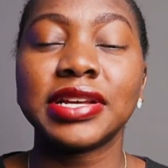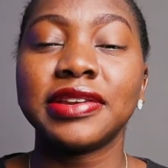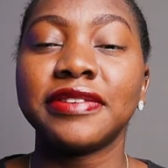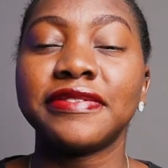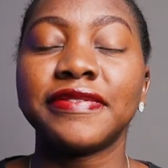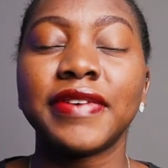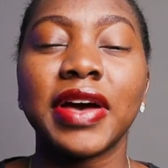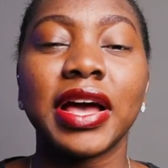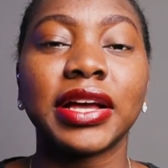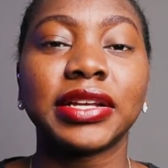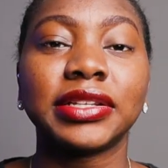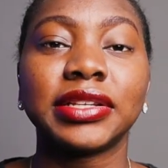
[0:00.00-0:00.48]
And the
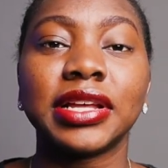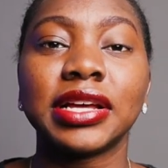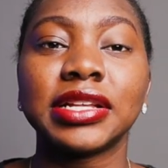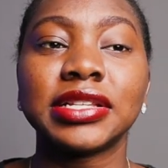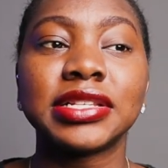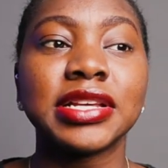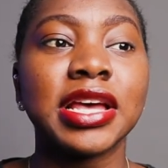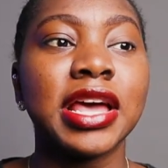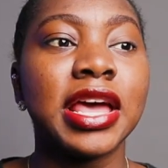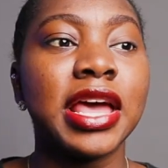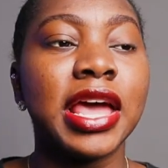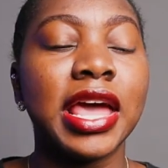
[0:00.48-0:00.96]
fact
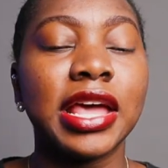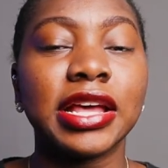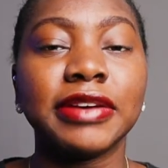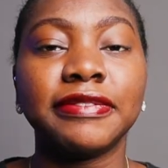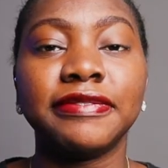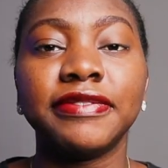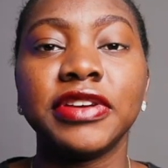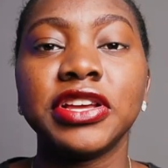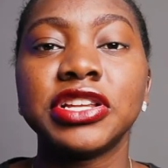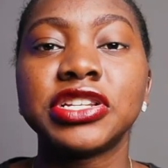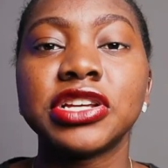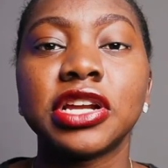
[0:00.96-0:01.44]
that it
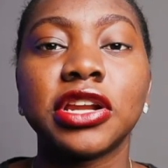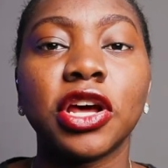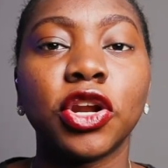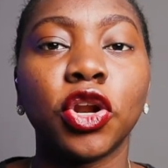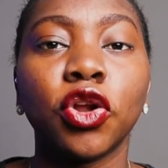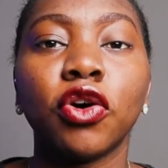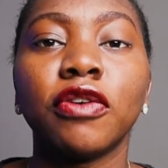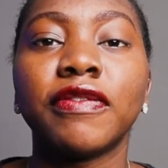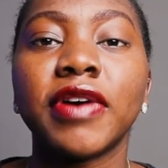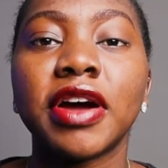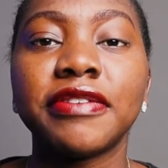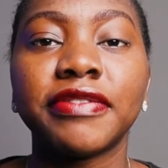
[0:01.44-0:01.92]
featured a
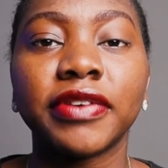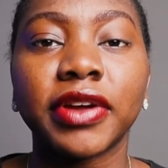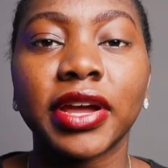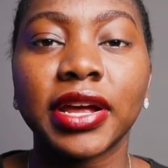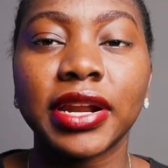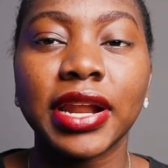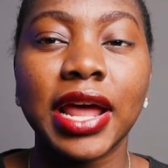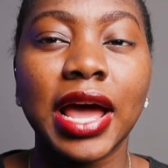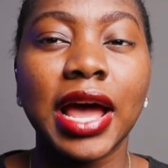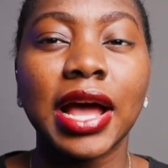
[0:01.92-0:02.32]
lot of African